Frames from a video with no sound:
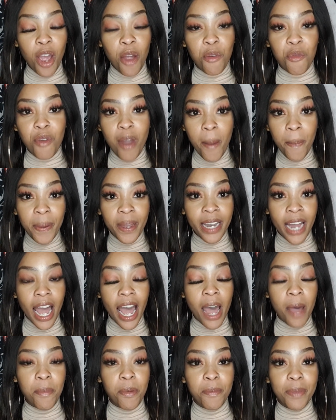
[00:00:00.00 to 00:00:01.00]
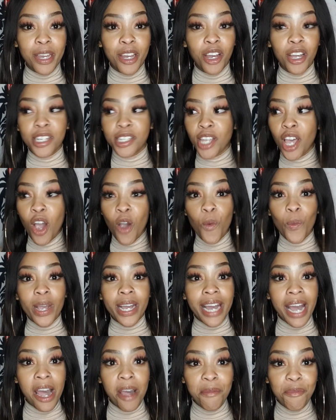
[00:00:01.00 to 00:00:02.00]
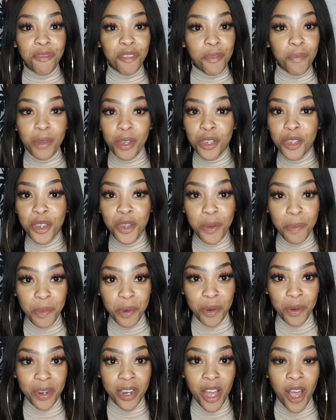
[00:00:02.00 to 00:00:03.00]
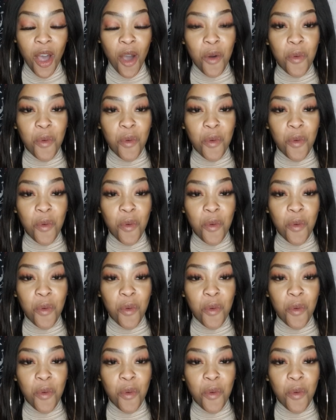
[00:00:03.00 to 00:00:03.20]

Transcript: wrap it up because we come from a new moon,